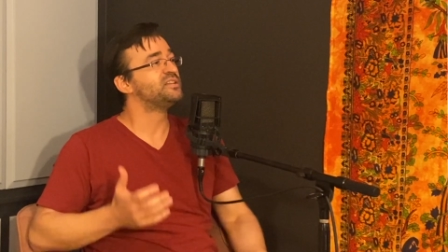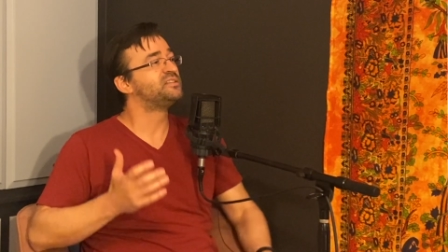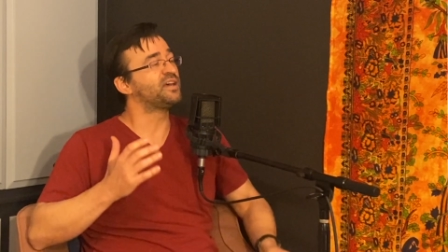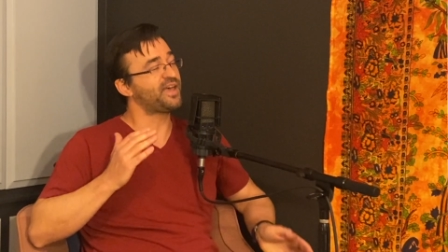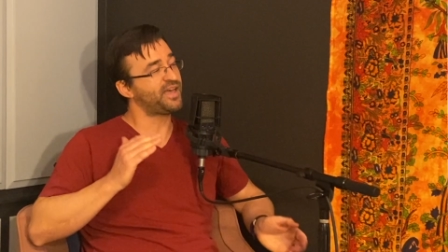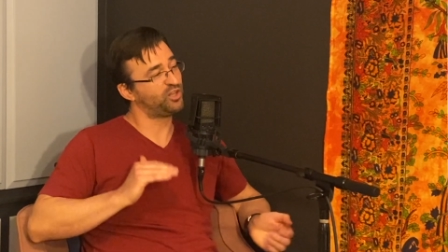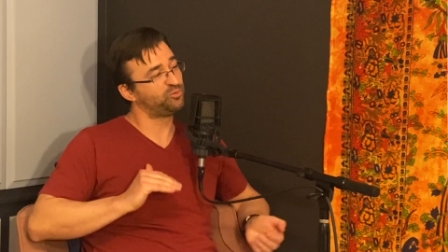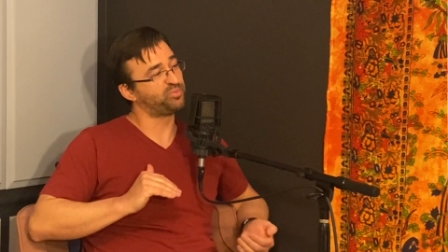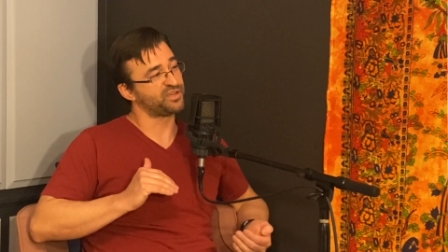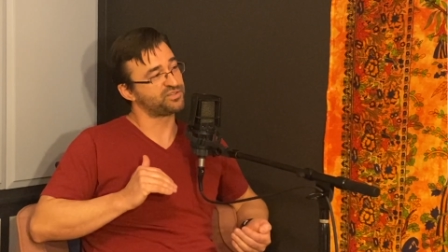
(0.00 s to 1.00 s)
to
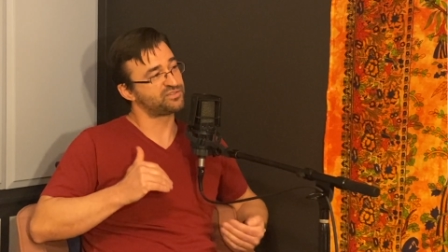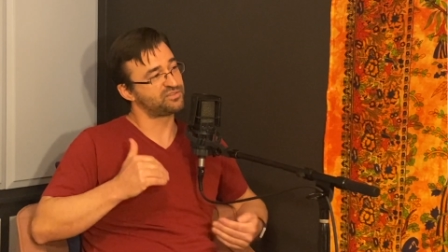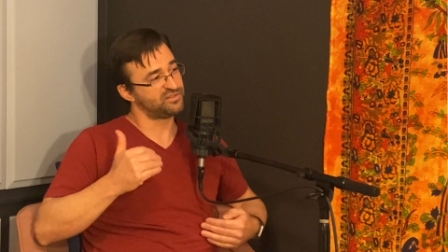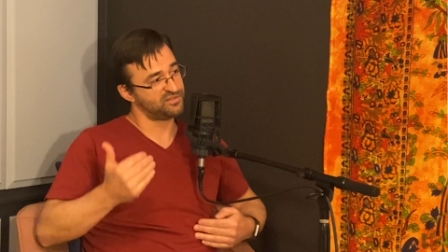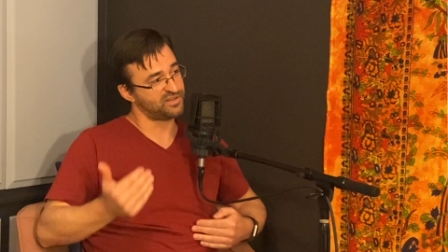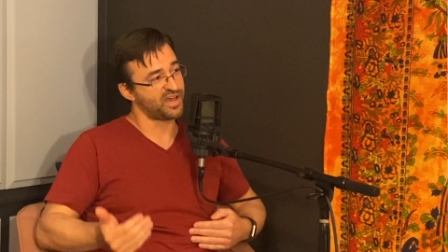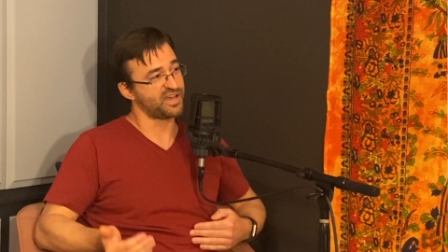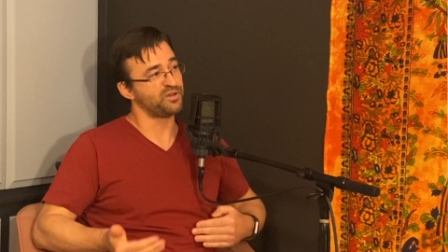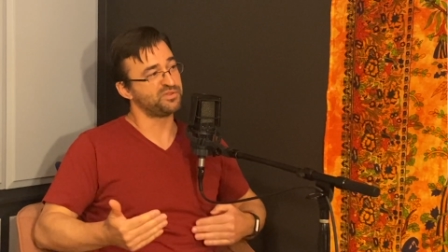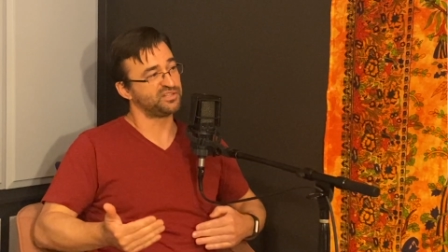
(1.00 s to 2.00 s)
help us
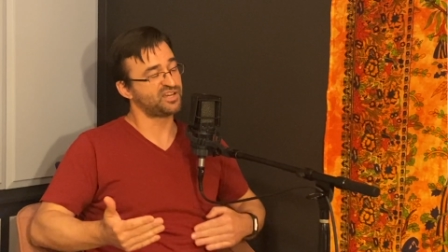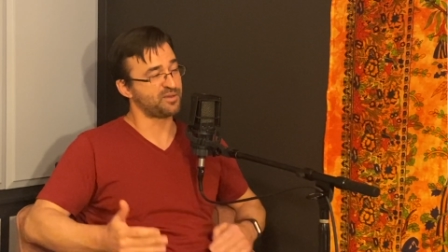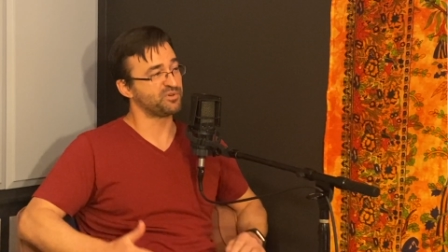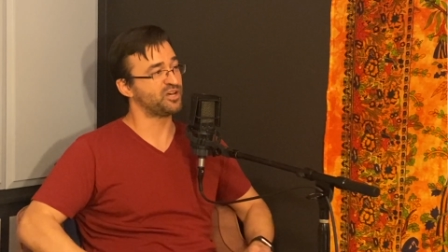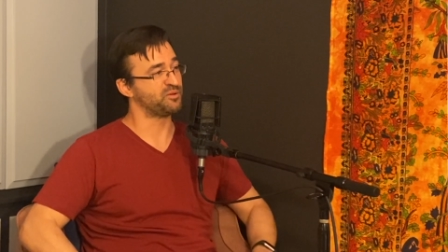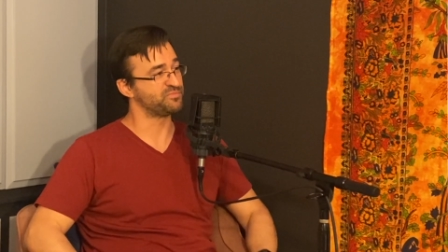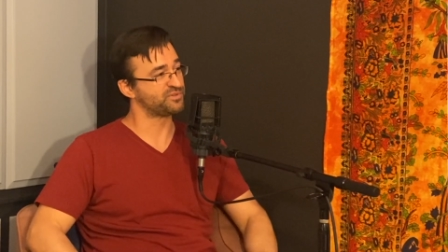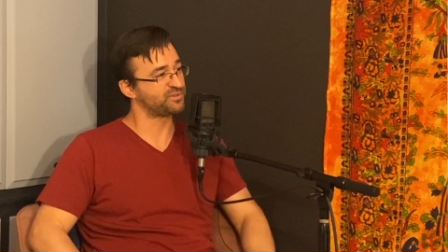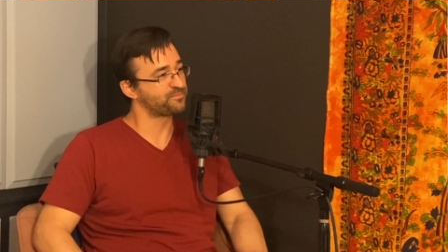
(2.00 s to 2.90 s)
die when the time comes.